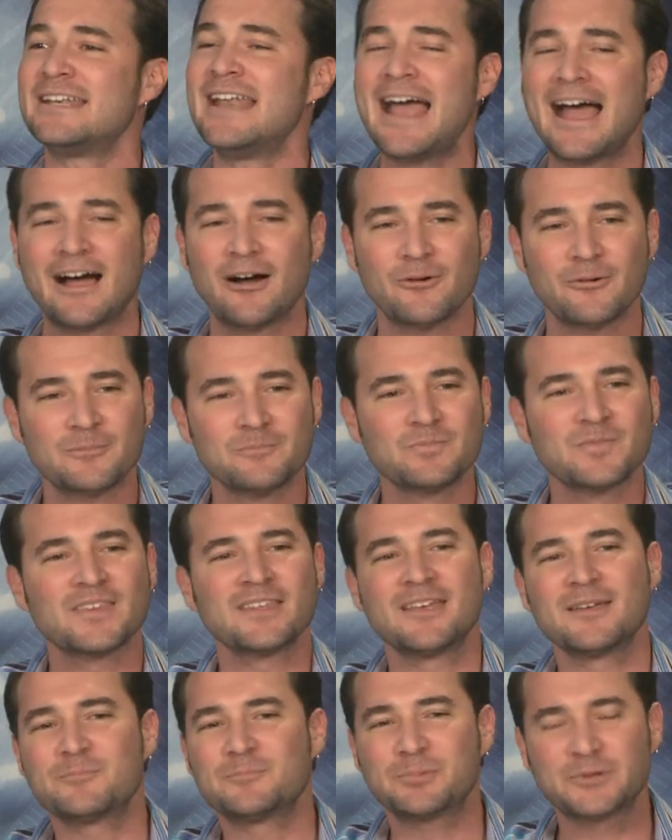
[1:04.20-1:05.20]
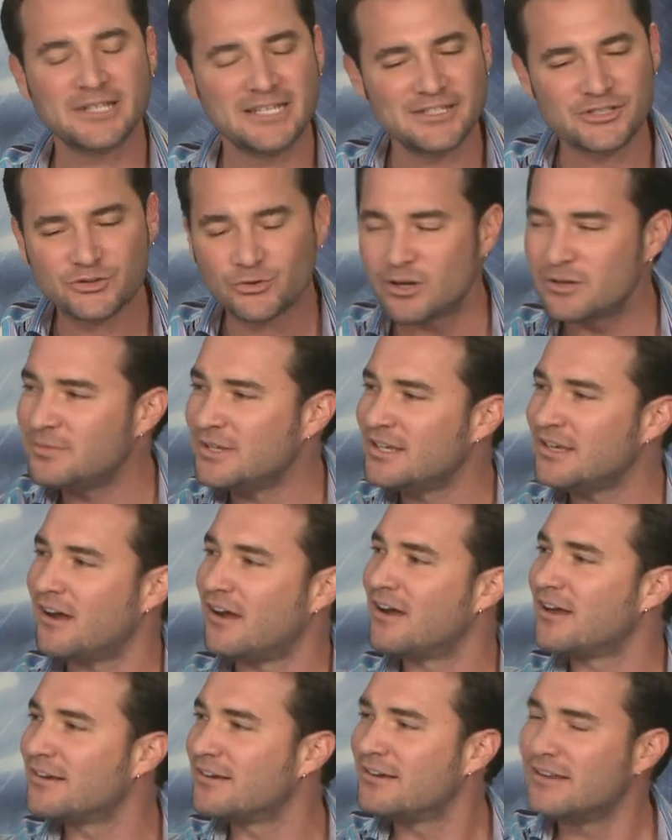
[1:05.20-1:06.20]
now, please join me
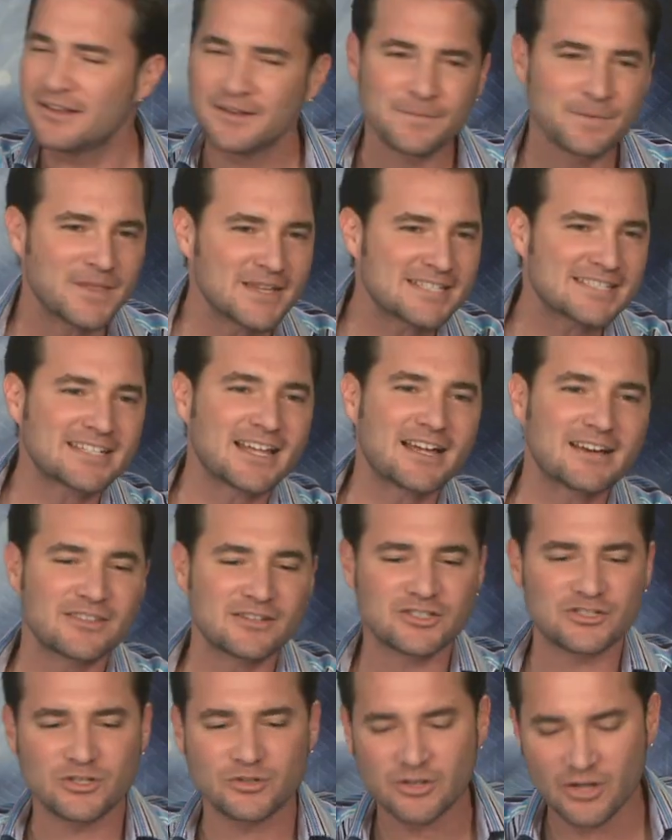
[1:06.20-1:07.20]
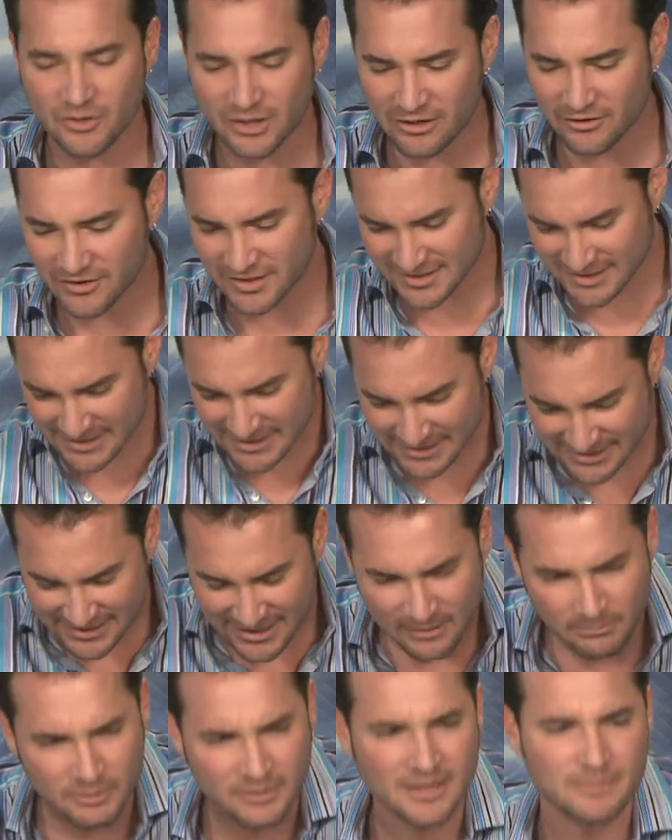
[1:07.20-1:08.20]
on this side of the studio here. This is the
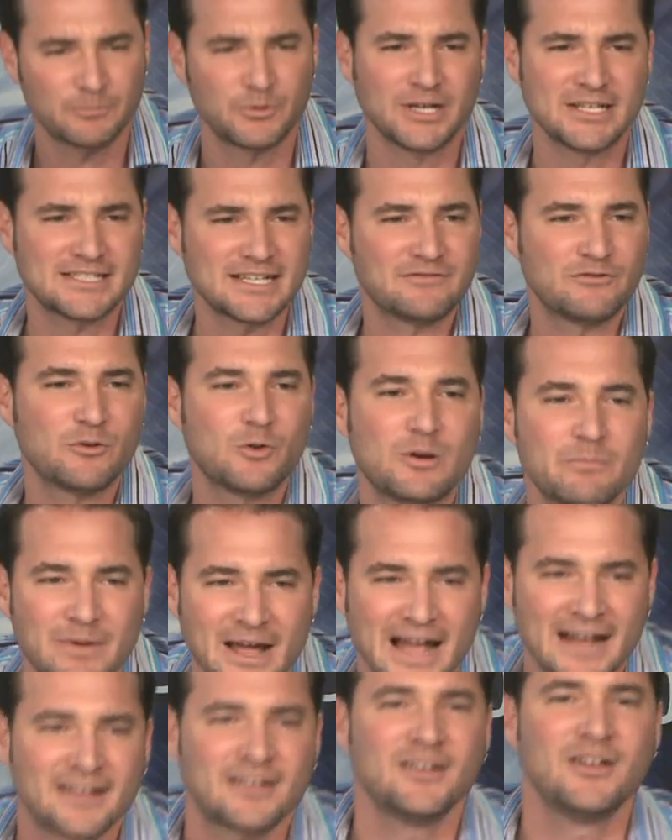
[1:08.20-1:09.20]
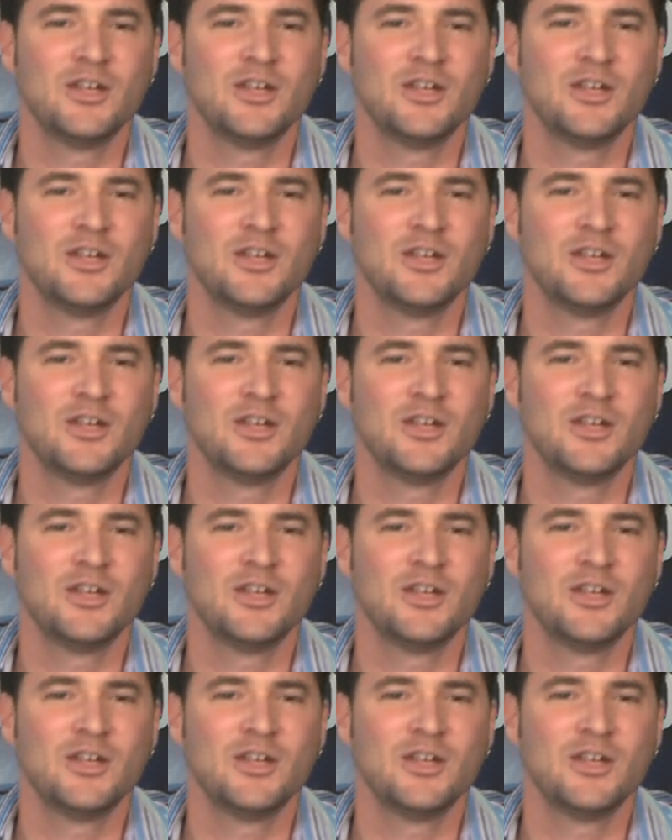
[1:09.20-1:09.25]
segment that brings everyone back